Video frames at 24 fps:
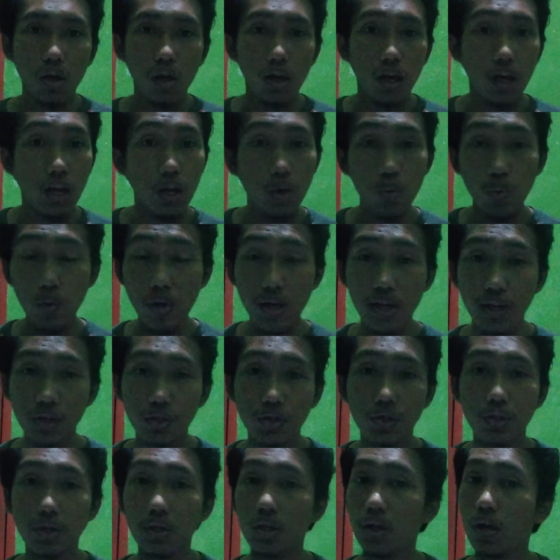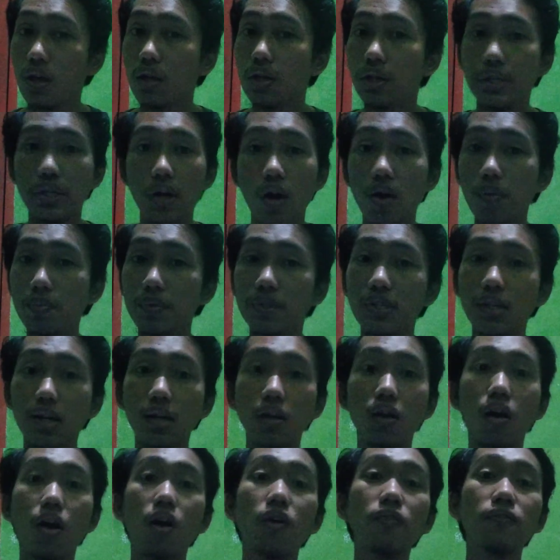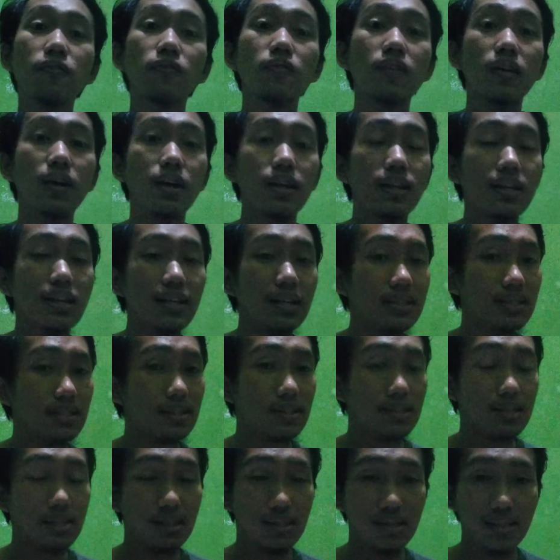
in which the object of the